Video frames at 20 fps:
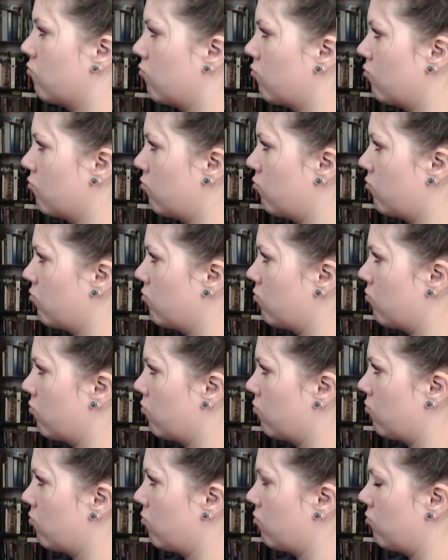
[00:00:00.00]

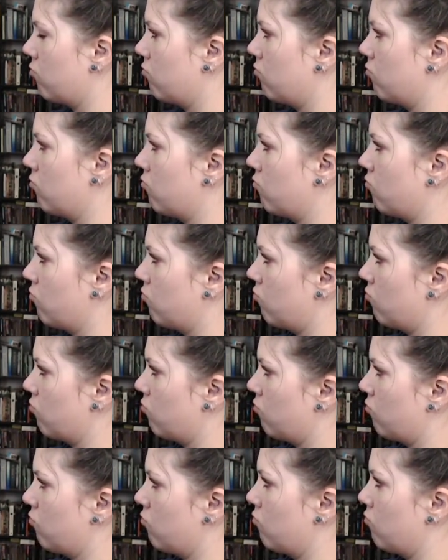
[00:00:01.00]

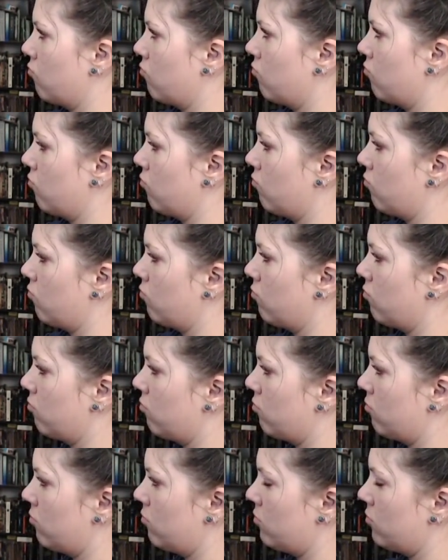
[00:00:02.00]

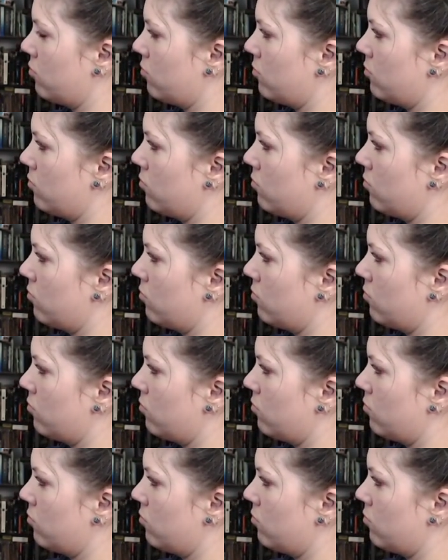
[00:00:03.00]
This person isn't speaking.